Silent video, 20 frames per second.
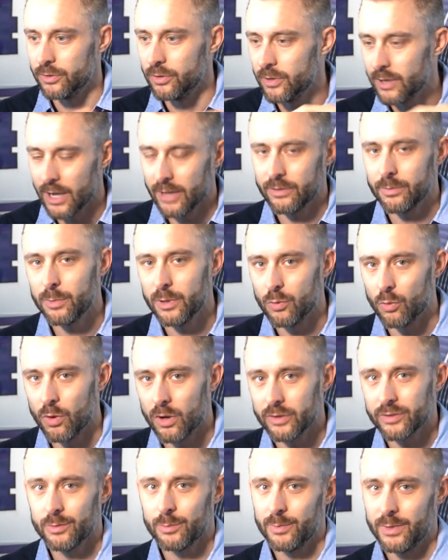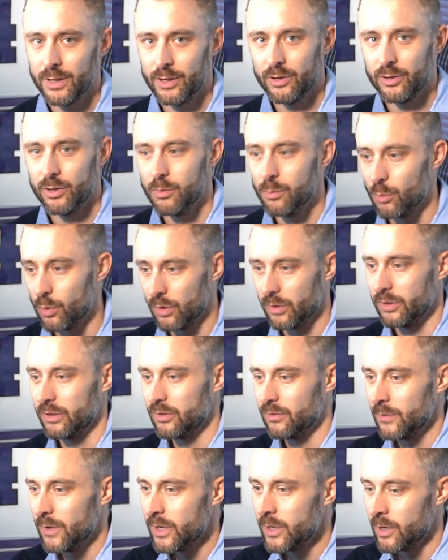you guys have been wanting me to do more of
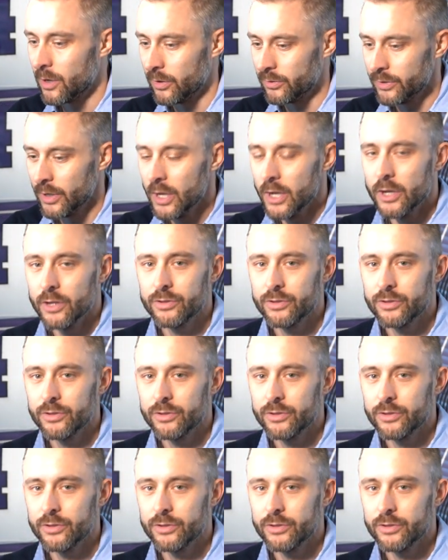these videos.